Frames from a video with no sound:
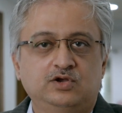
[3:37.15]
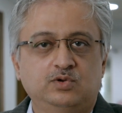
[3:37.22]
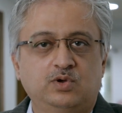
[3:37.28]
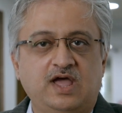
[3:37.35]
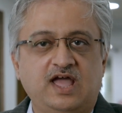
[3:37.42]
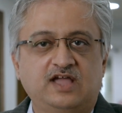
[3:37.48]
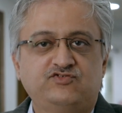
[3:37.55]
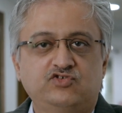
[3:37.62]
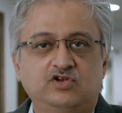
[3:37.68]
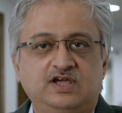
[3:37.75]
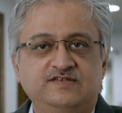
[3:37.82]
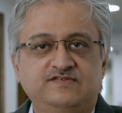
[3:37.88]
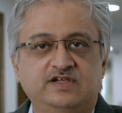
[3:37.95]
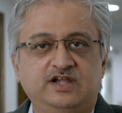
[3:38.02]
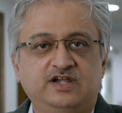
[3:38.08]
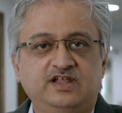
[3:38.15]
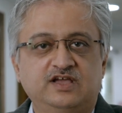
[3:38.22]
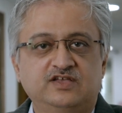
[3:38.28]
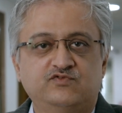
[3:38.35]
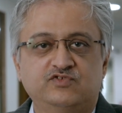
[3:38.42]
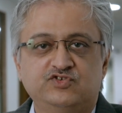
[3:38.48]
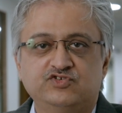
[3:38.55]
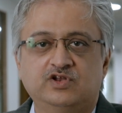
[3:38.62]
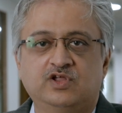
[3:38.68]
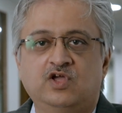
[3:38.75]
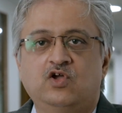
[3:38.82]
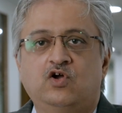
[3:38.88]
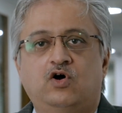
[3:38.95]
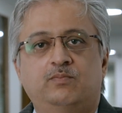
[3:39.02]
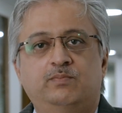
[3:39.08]
to actualize India's vision
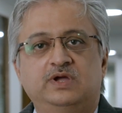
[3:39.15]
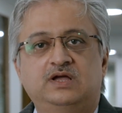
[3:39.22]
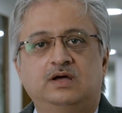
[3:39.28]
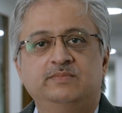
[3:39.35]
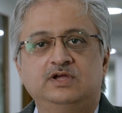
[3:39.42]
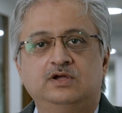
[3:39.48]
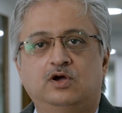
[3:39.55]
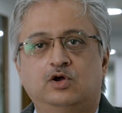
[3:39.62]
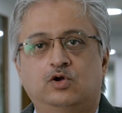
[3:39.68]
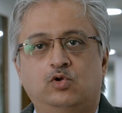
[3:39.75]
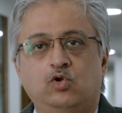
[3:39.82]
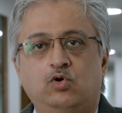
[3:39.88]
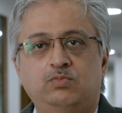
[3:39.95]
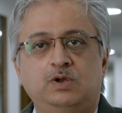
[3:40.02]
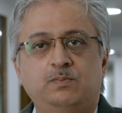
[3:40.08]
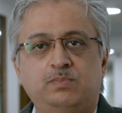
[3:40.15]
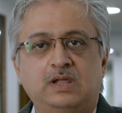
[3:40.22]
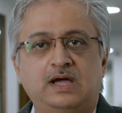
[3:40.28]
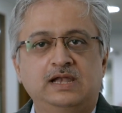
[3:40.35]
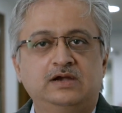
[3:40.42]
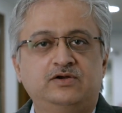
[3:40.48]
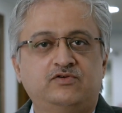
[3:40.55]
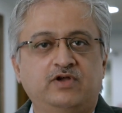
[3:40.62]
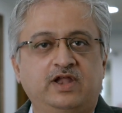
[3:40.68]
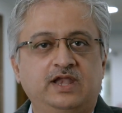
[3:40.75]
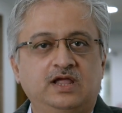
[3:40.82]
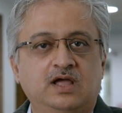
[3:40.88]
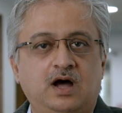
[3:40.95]
of becoming a global pilot training